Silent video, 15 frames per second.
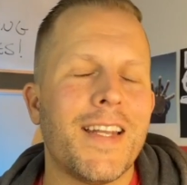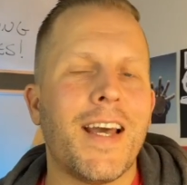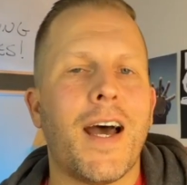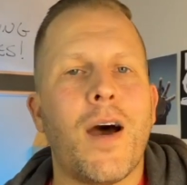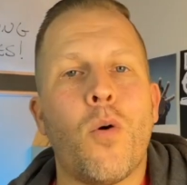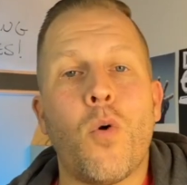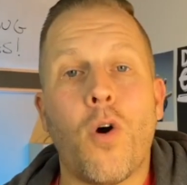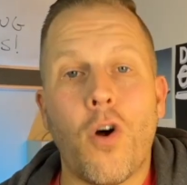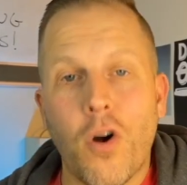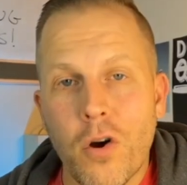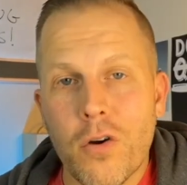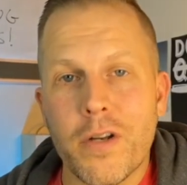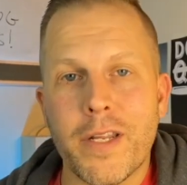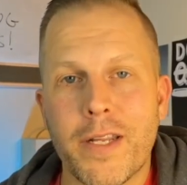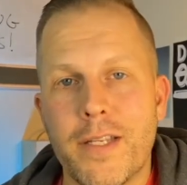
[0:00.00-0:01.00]
how
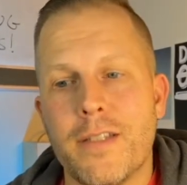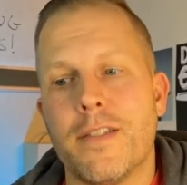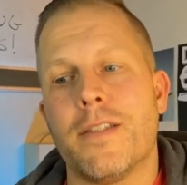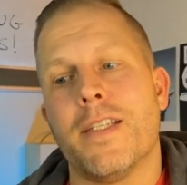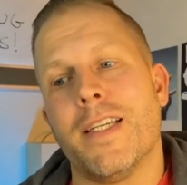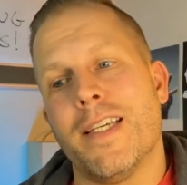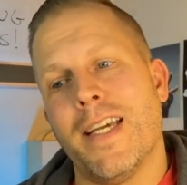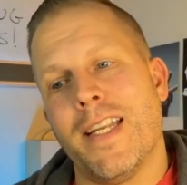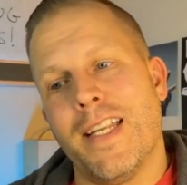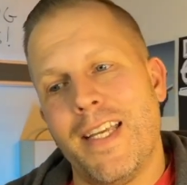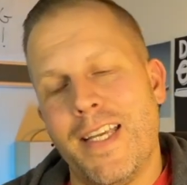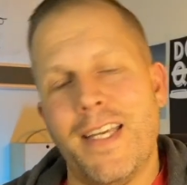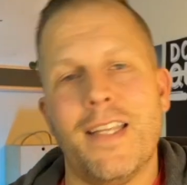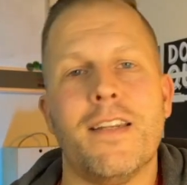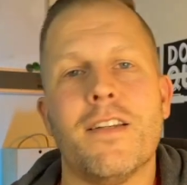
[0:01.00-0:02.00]
hard it is to get
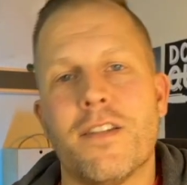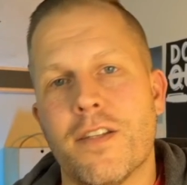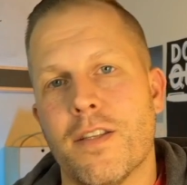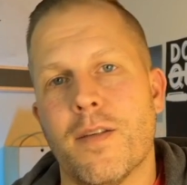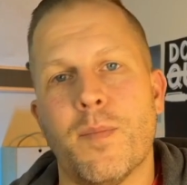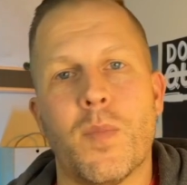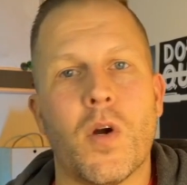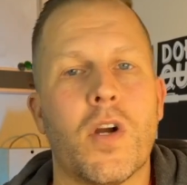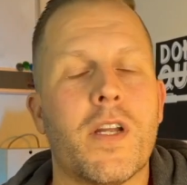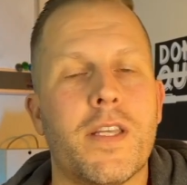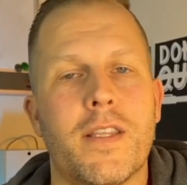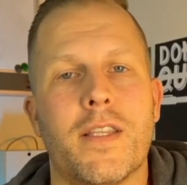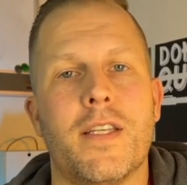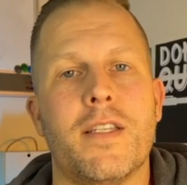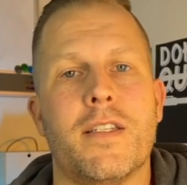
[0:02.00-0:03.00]
into the
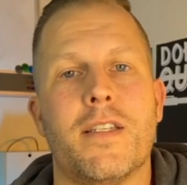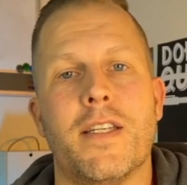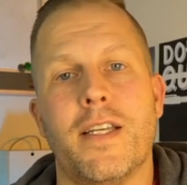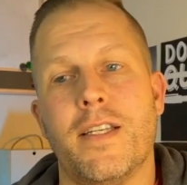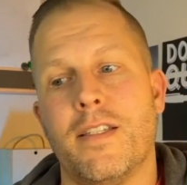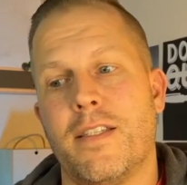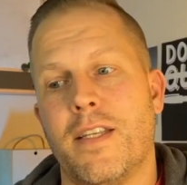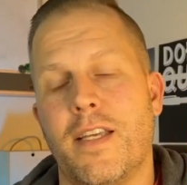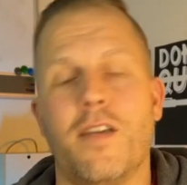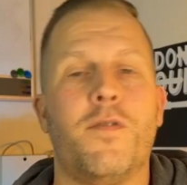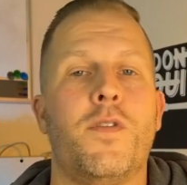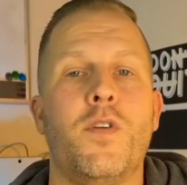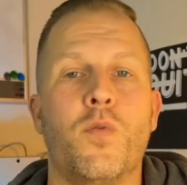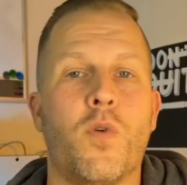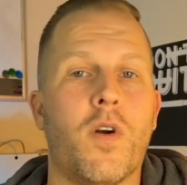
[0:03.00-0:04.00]
market these days if
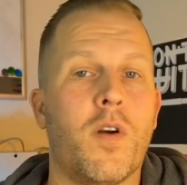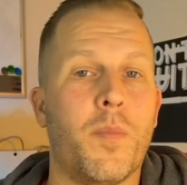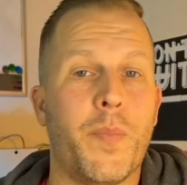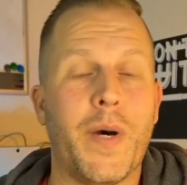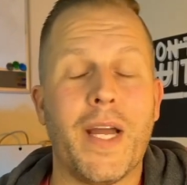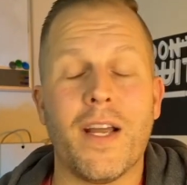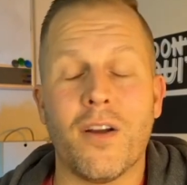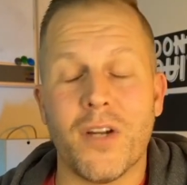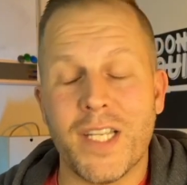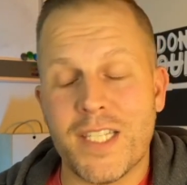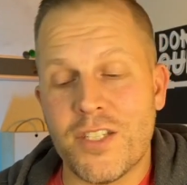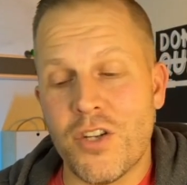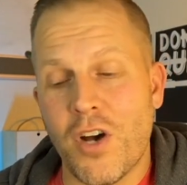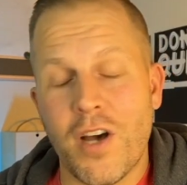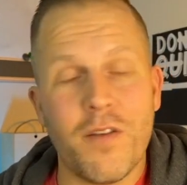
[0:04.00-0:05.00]
you are a buyer. It's it's
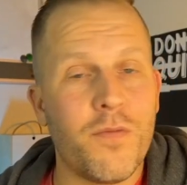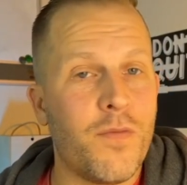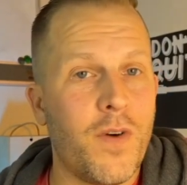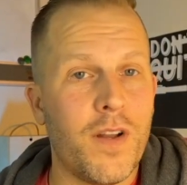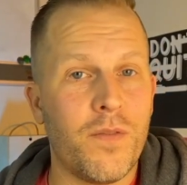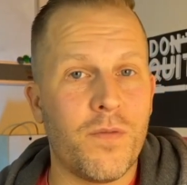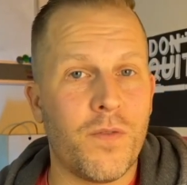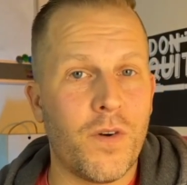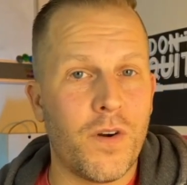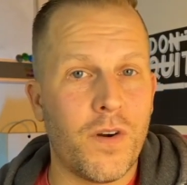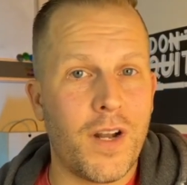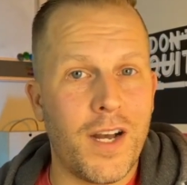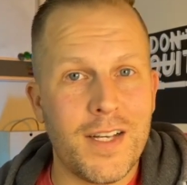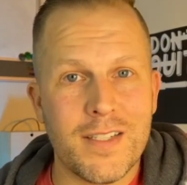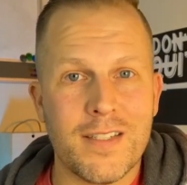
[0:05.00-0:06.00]
not fun for
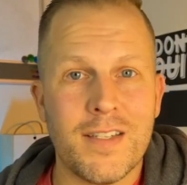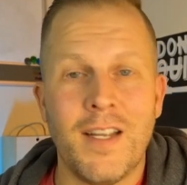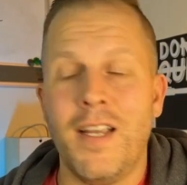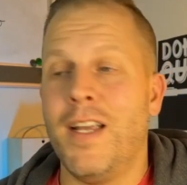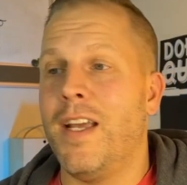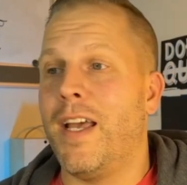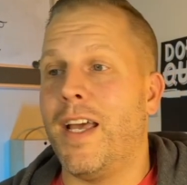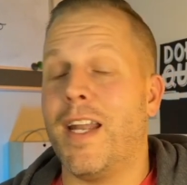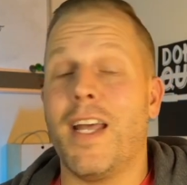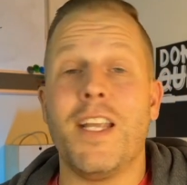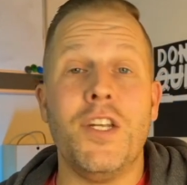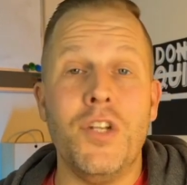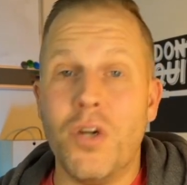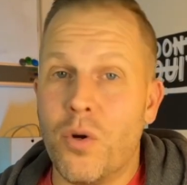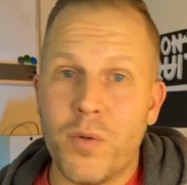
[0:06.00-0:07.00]
us, and I
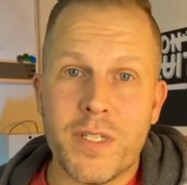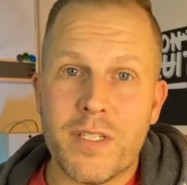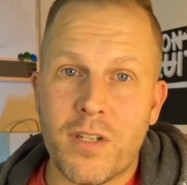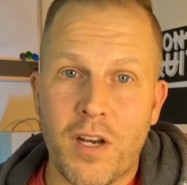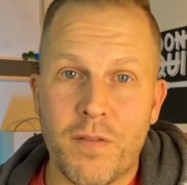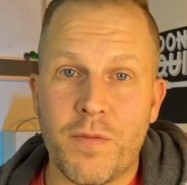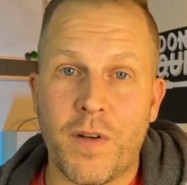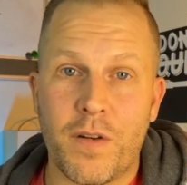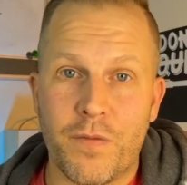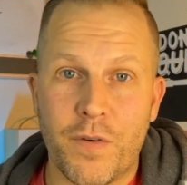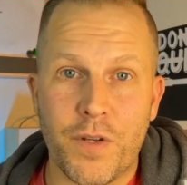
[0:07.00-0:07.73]
know it's not fun for